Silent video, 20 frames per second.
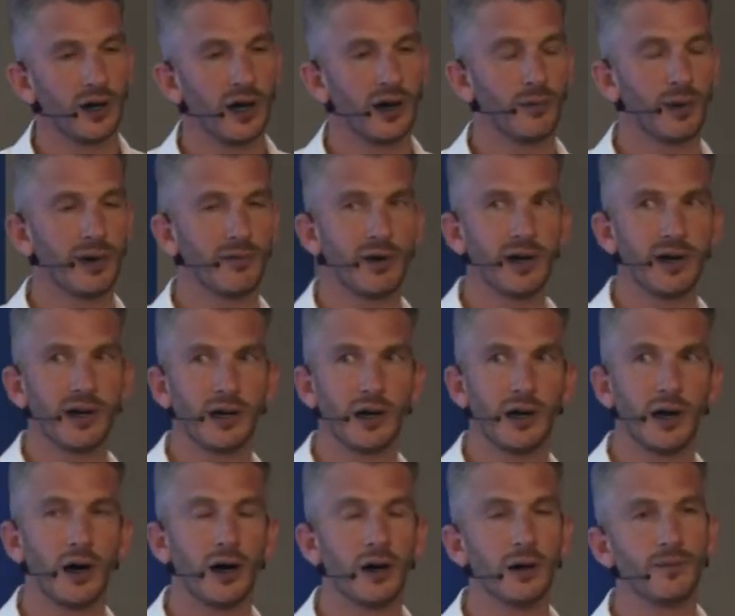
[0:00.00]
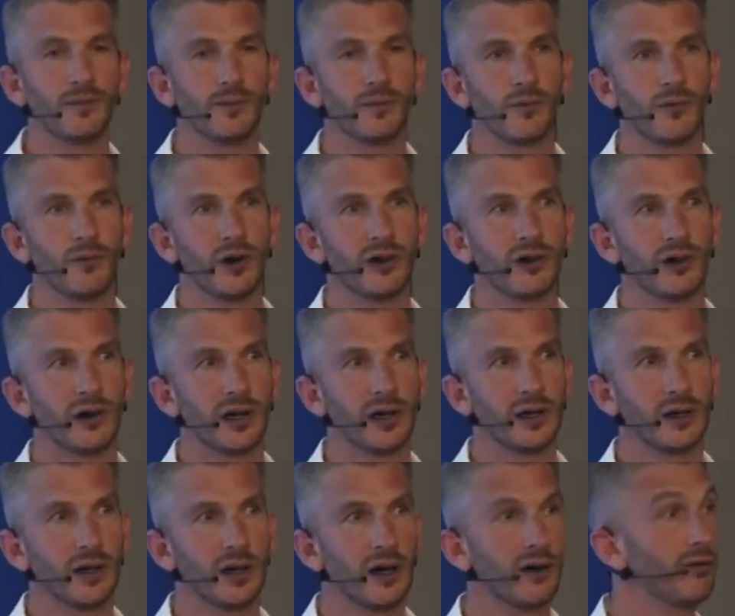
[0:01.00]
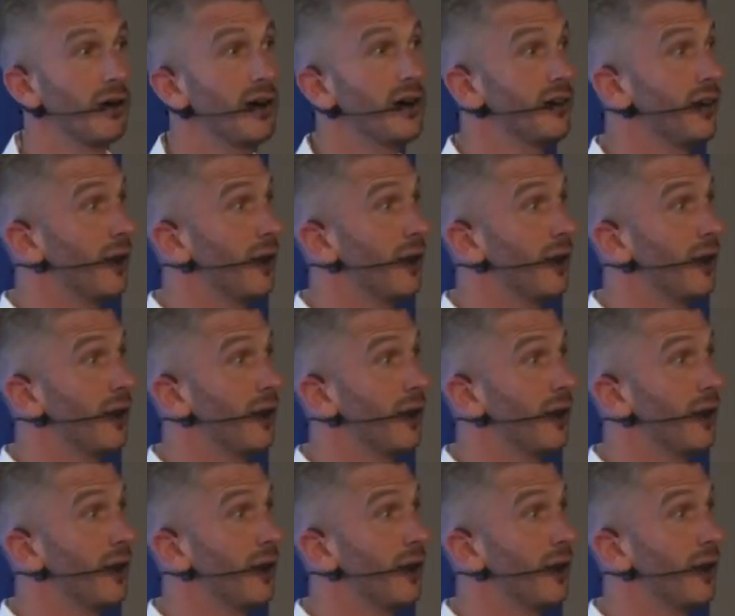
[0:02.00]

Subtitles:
and I've been reading a lot recently, and I've read a